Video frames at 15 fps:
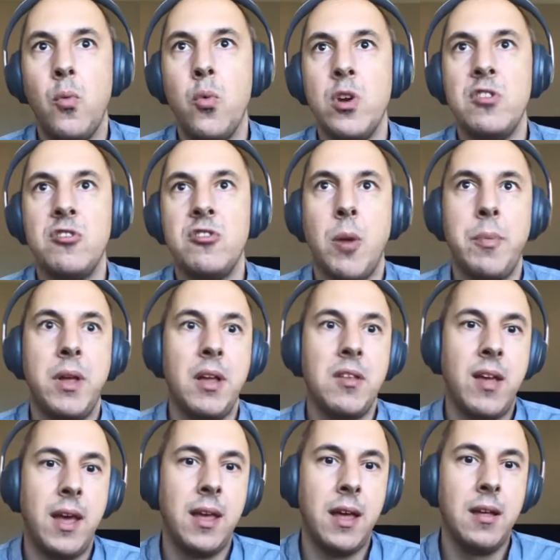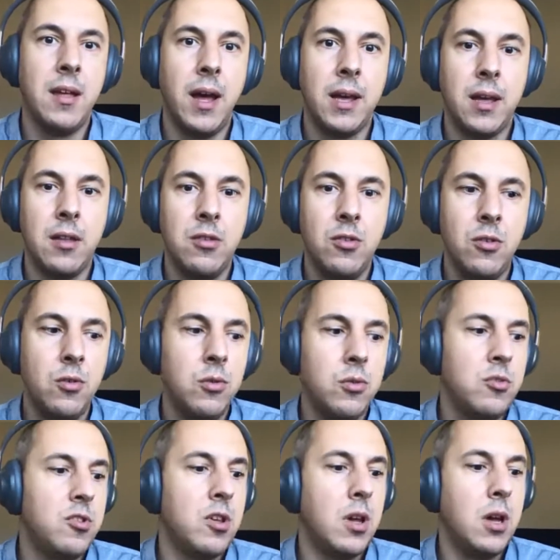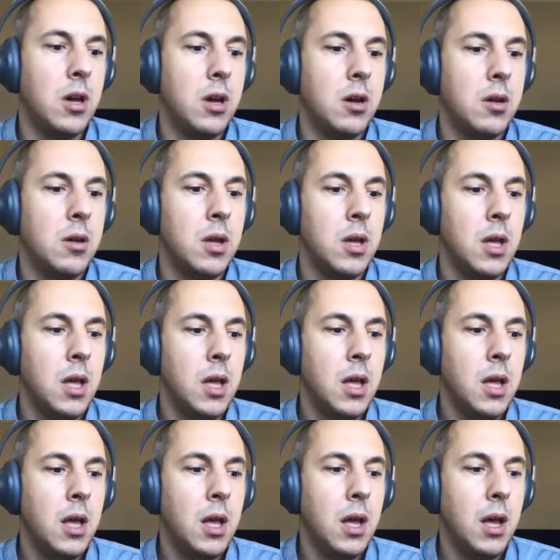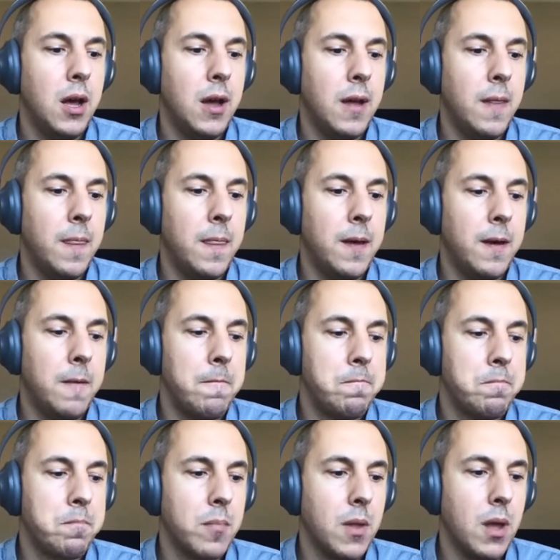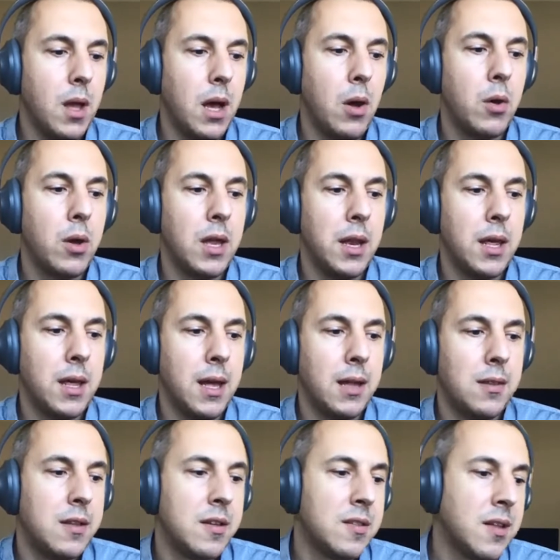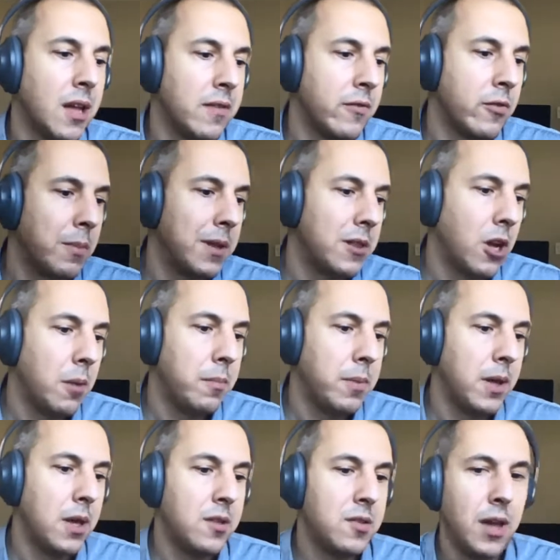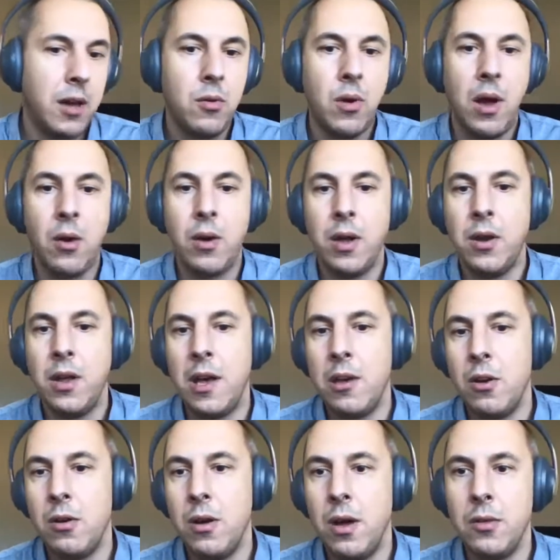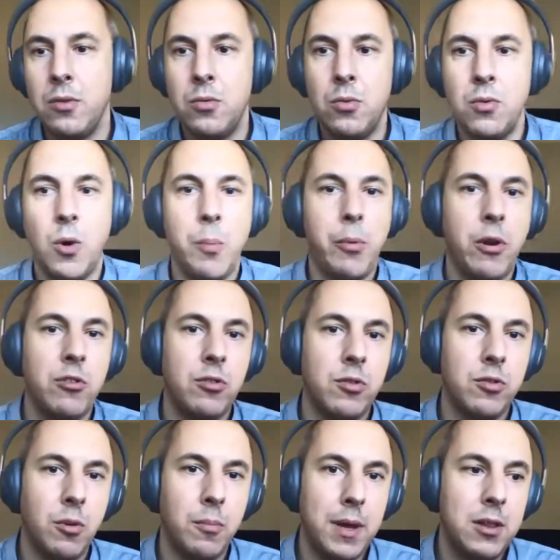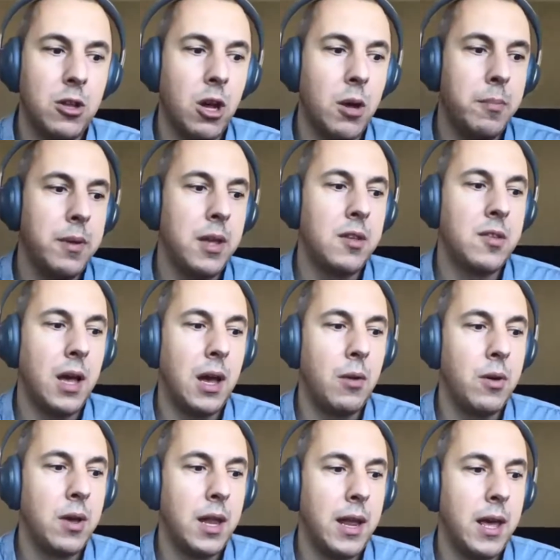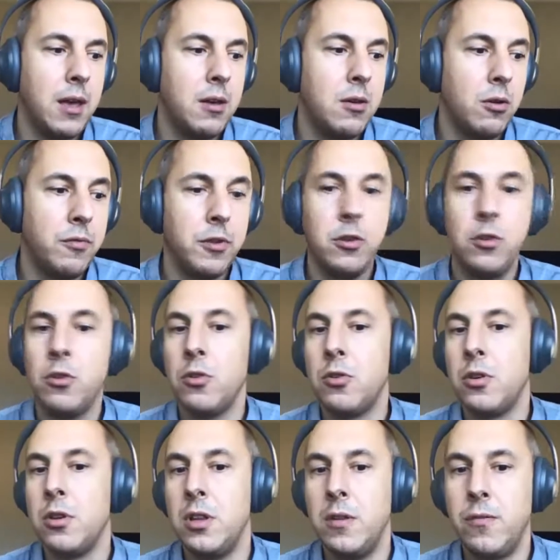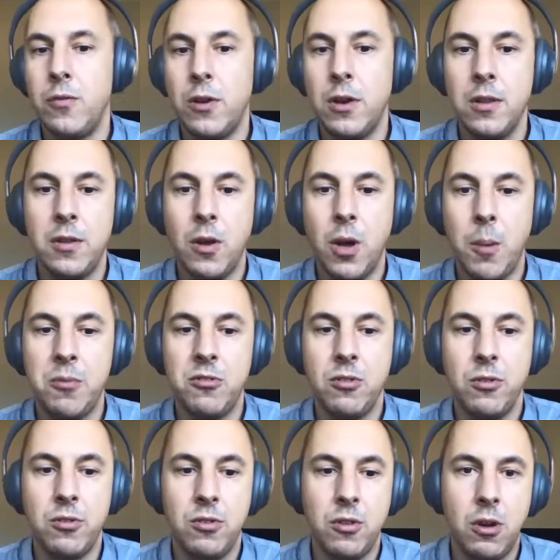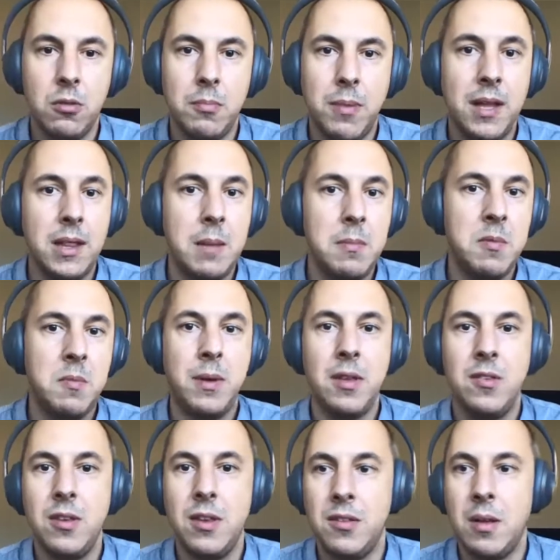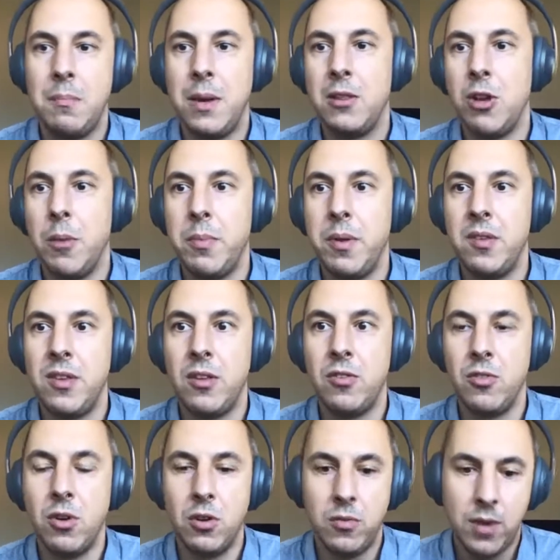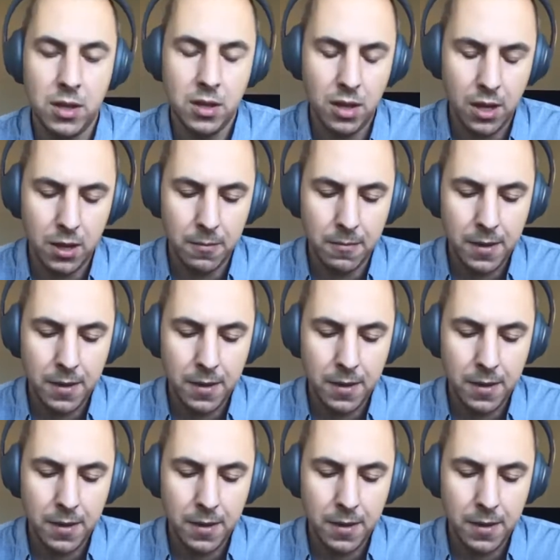which topics I can use, and how can I get the stats from my topics? How can I do operations on my topics? How can I configure different options on my namespaces and my topics and so on, right?